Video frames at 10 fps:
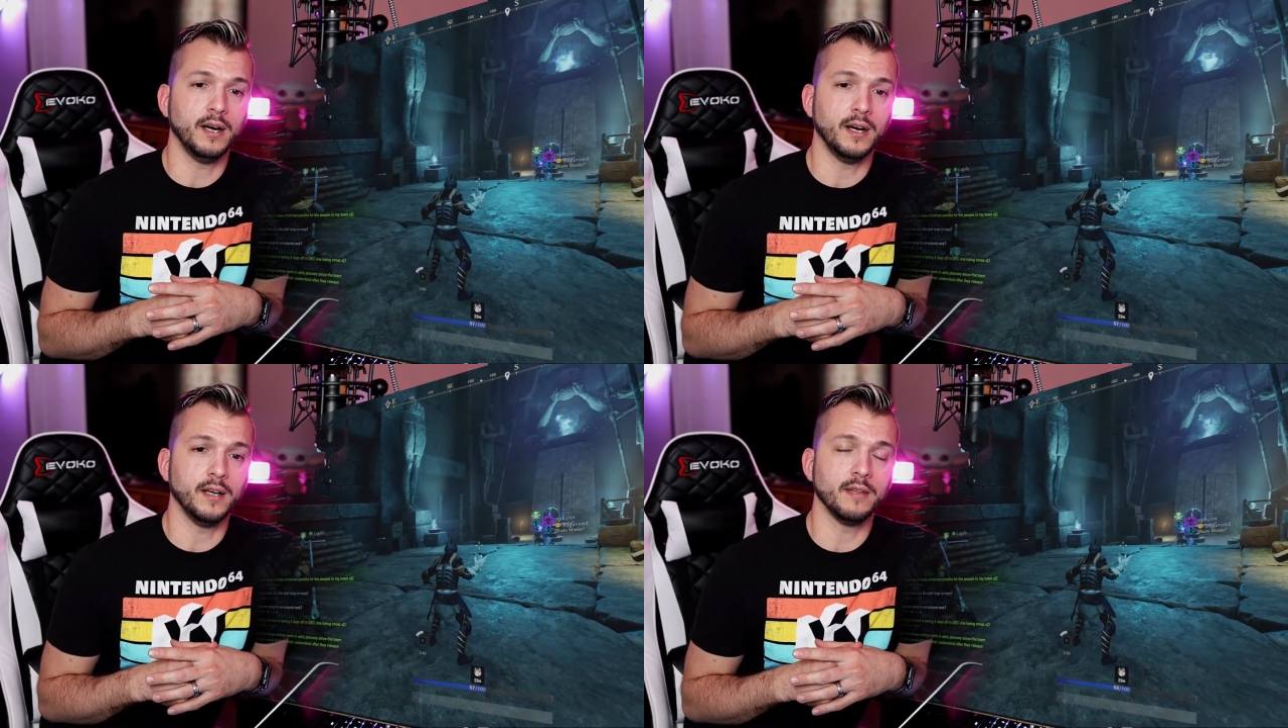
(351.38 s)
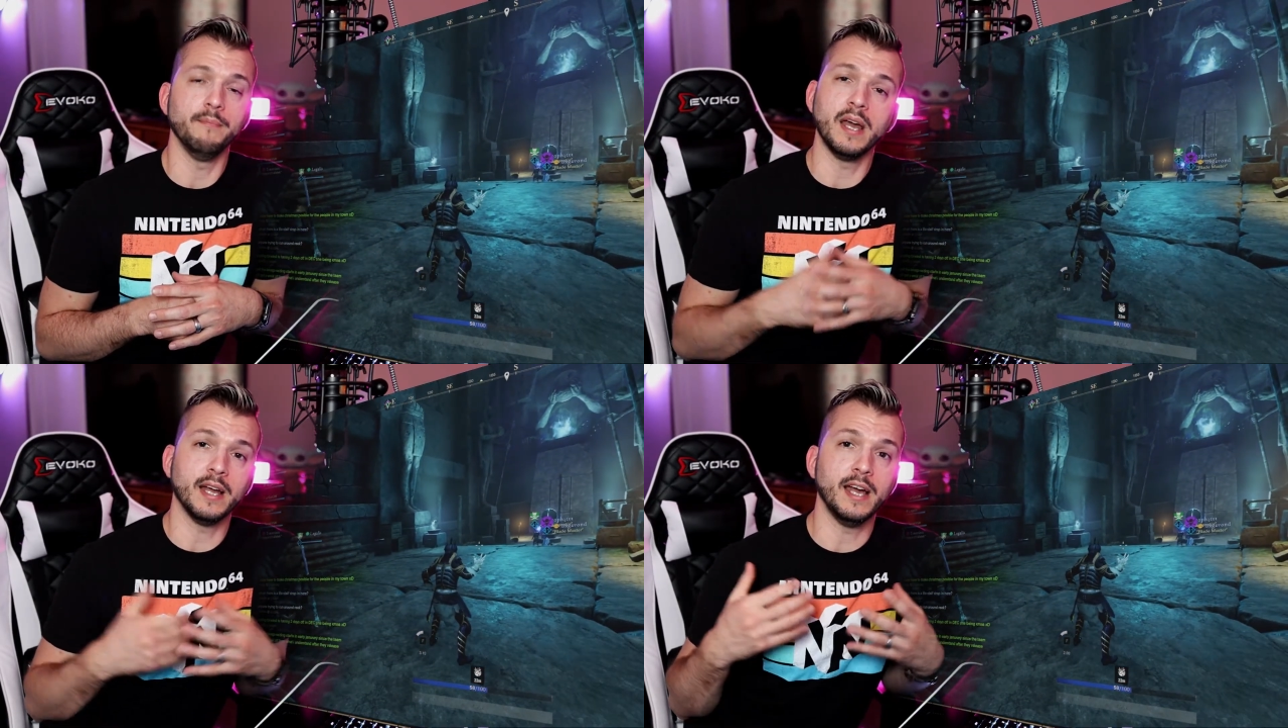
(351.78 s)
the
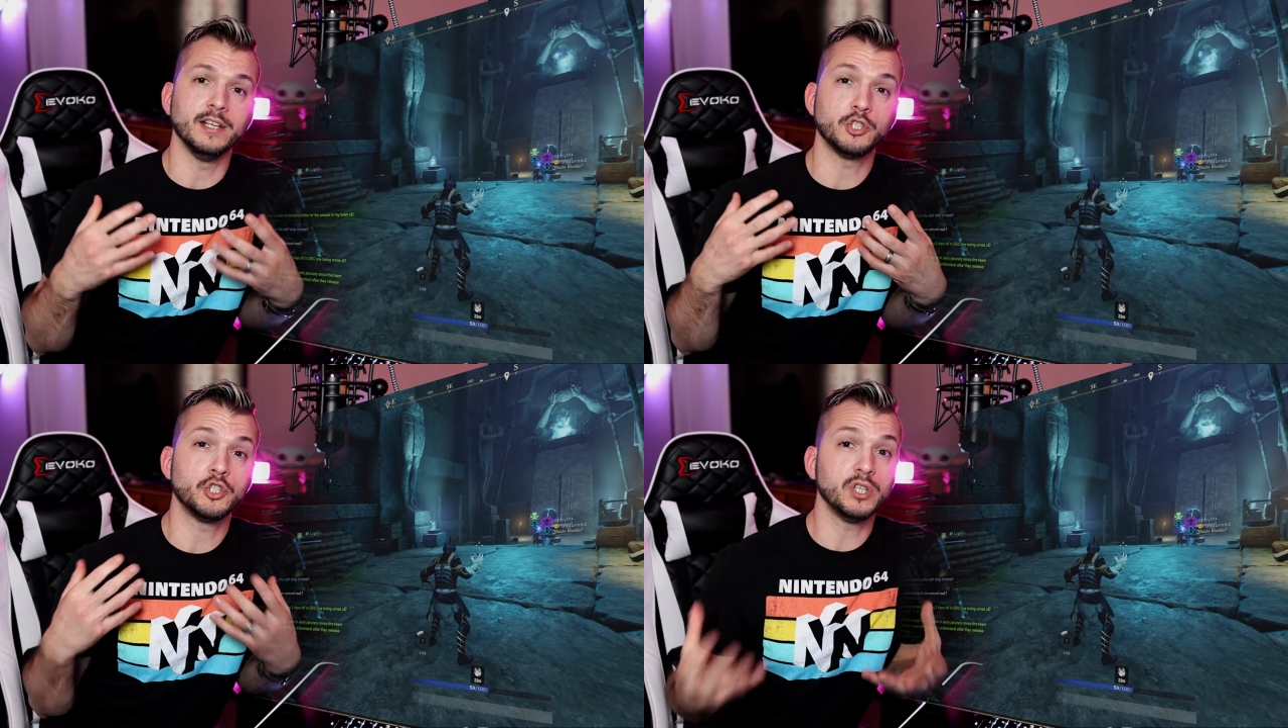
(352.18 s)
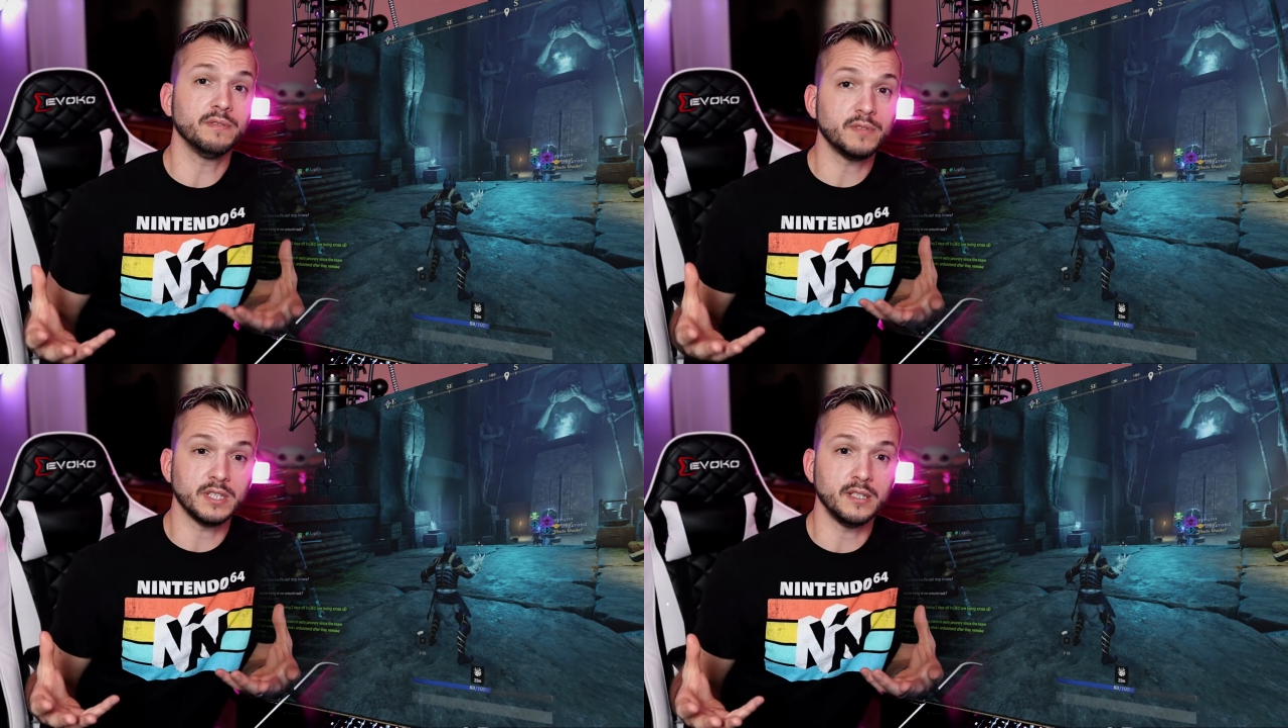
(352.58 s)
meta has
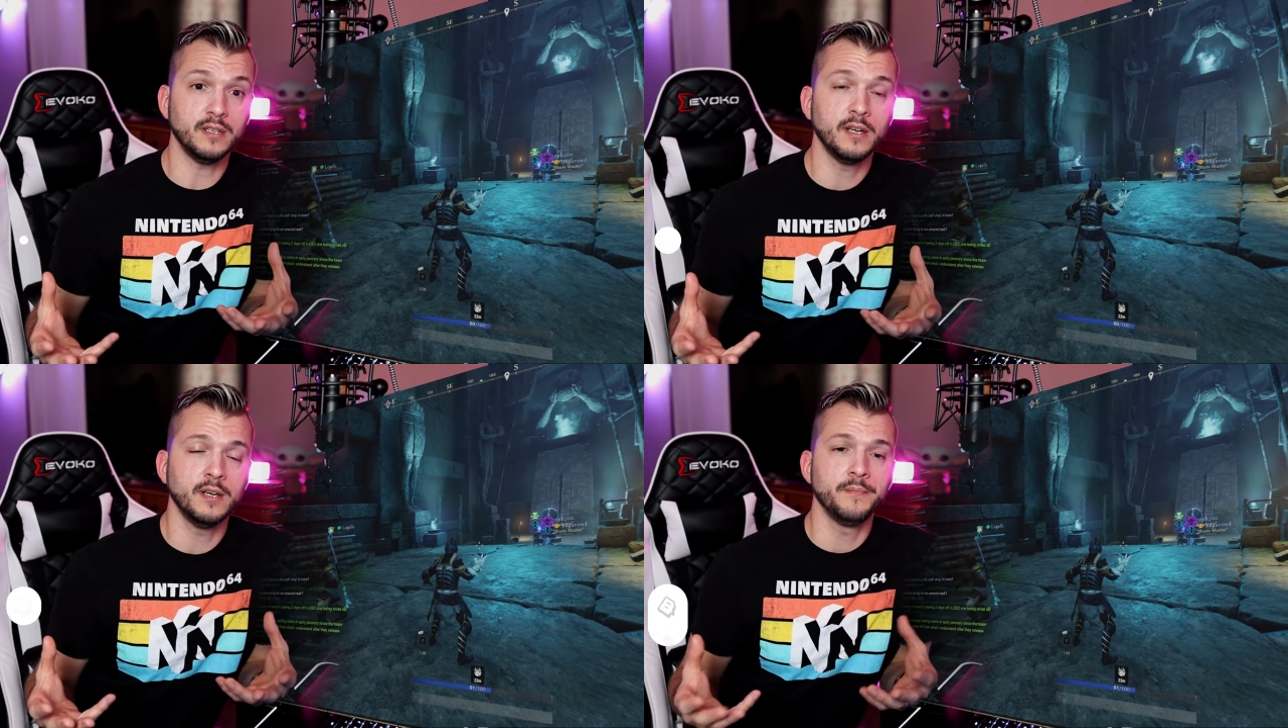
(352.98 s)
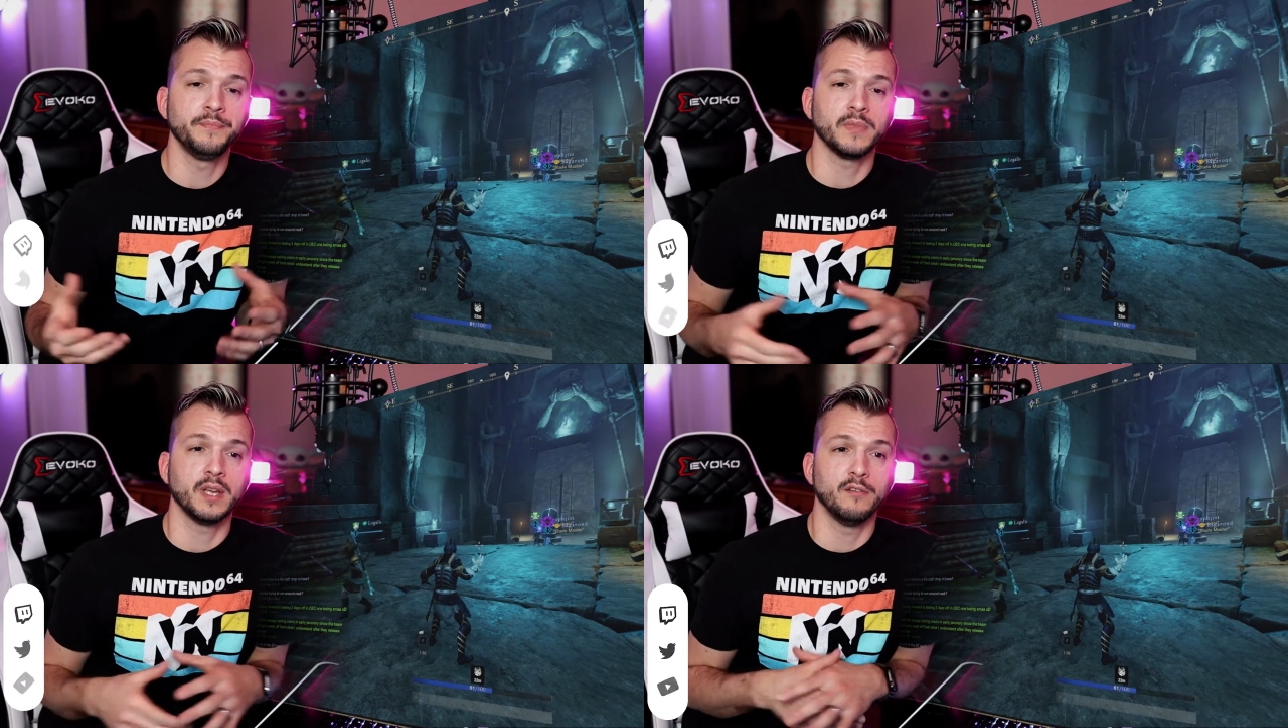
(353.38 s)
shifted
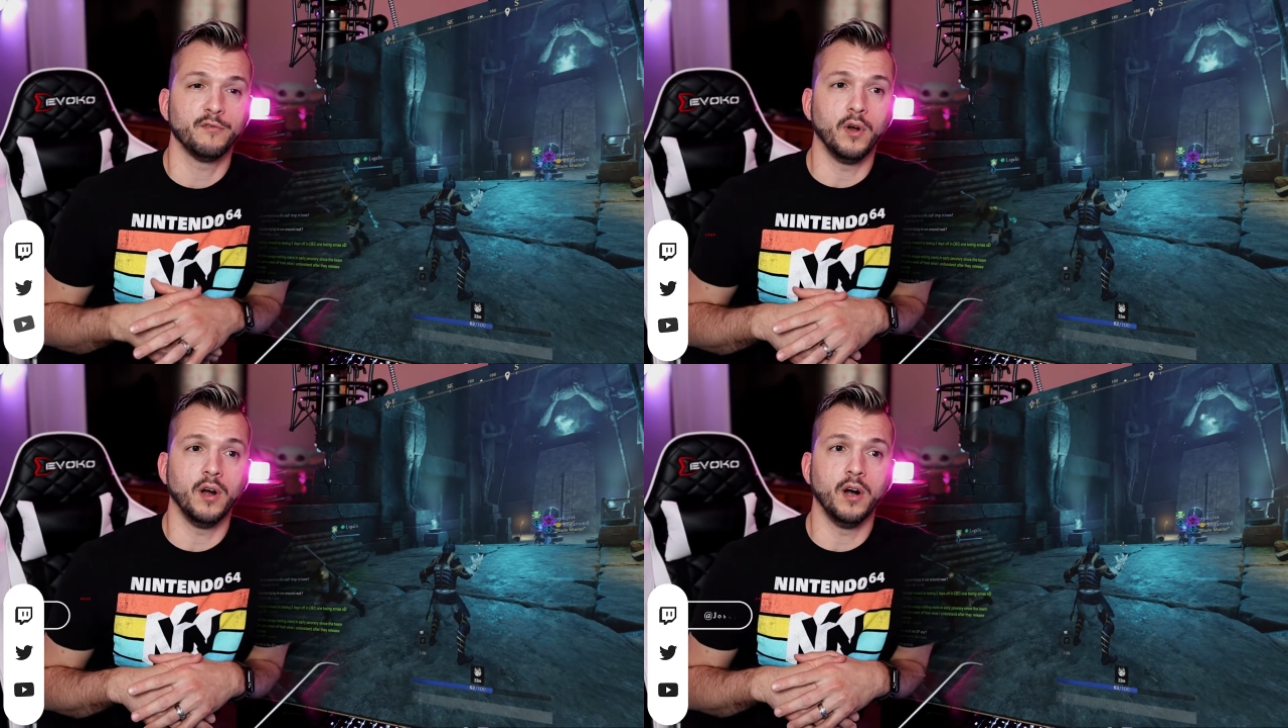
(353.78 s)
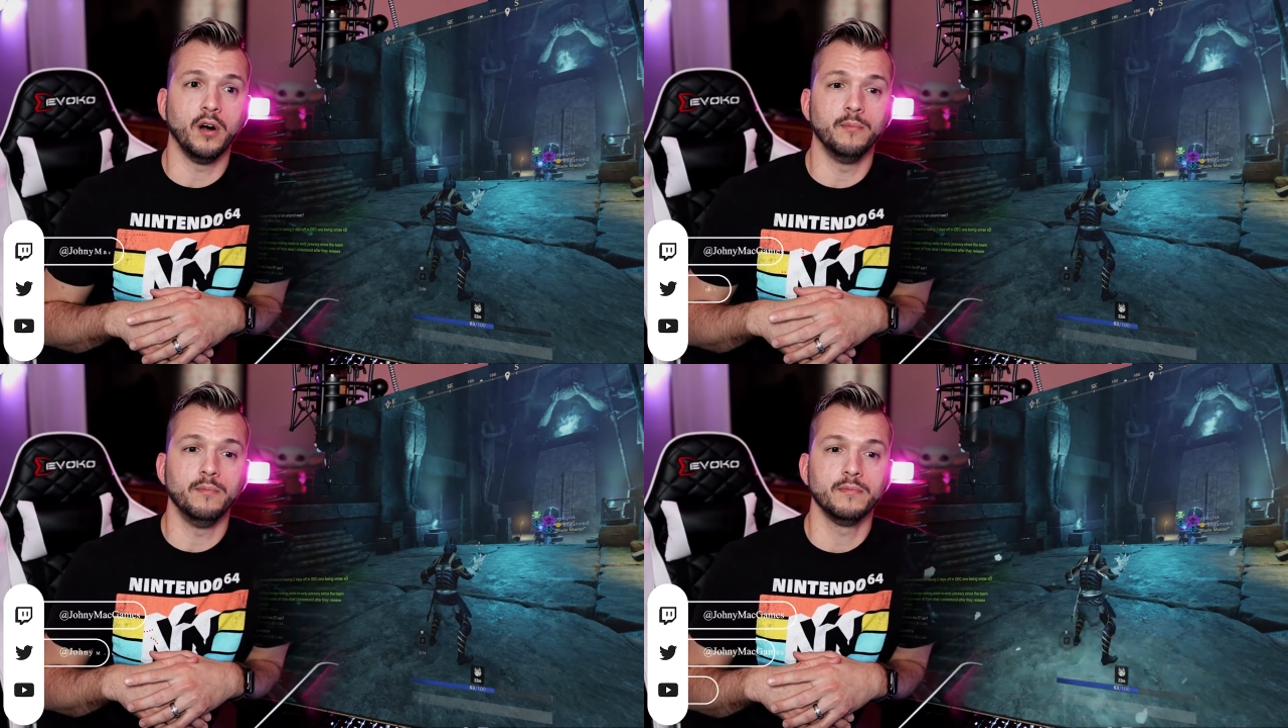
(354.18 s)

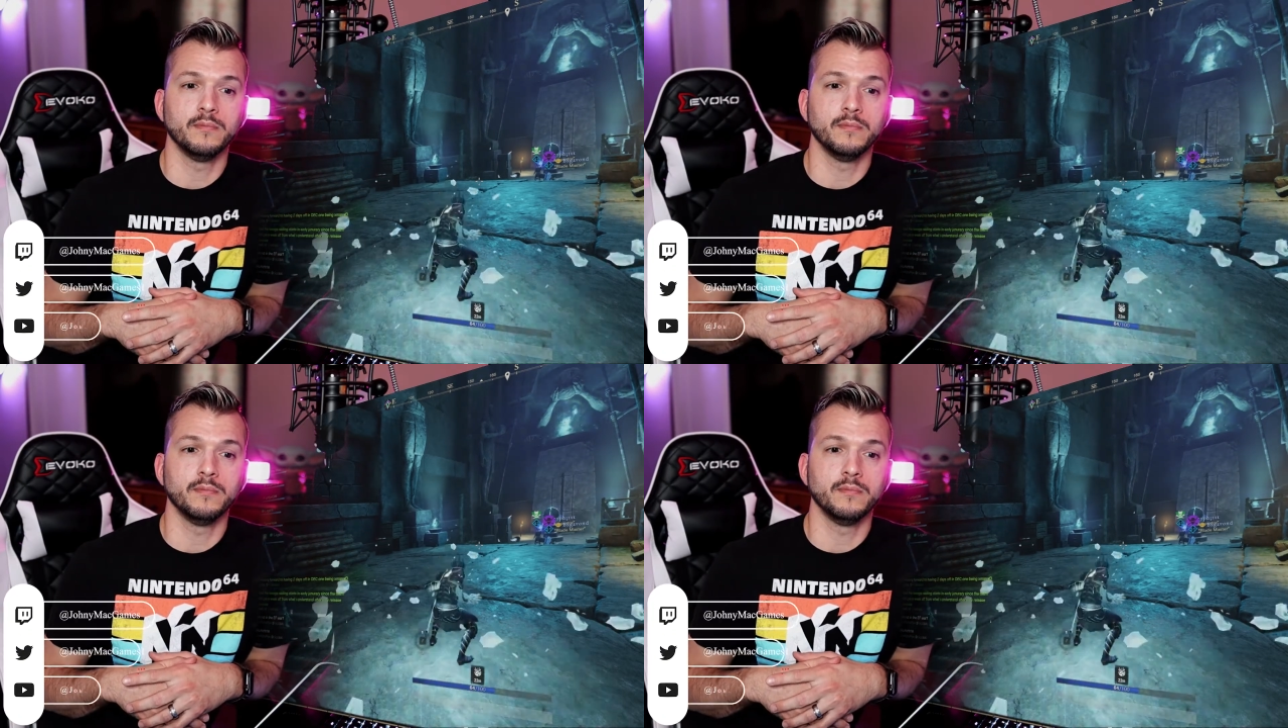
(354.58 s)
from,